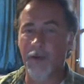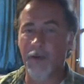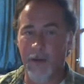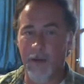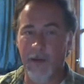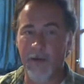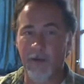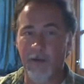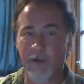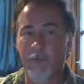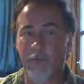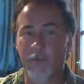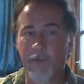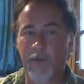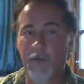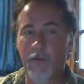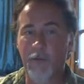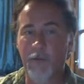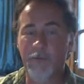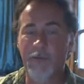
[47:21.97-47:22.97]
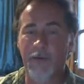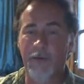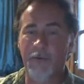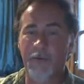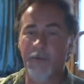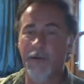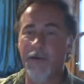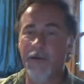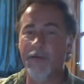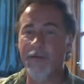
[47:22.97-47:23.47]
and I go to the
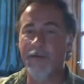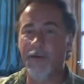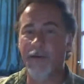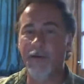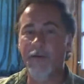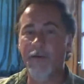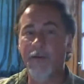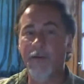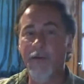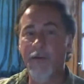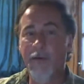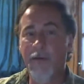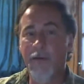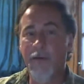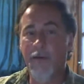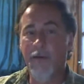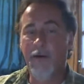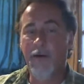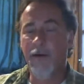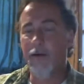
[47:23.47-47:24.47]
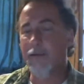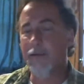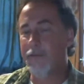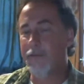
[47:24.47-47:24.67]
wholesaler and I say, got